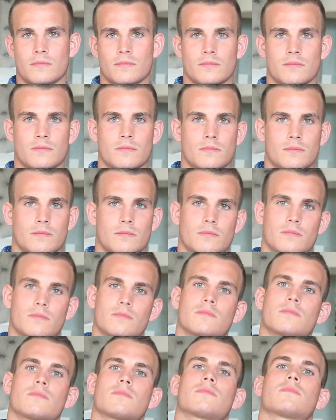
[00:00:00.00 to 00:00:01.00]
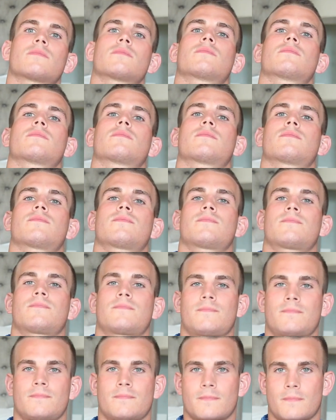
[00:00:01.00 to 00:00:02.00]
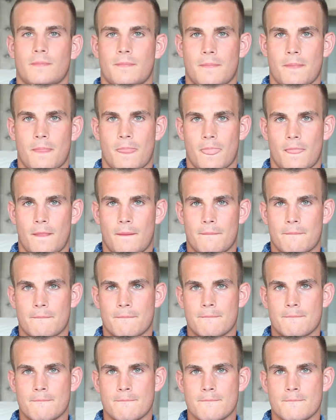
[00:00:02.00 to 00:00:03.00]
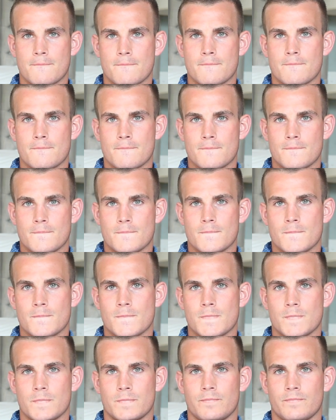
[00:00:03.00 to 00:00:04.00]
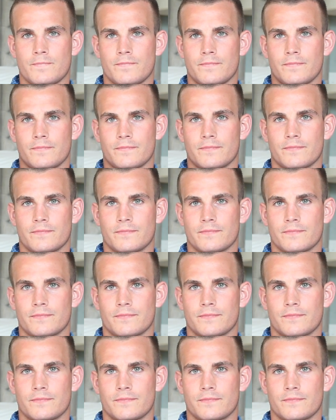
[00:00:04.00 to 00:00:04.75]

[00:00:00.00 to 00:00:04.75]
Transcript: [no speech]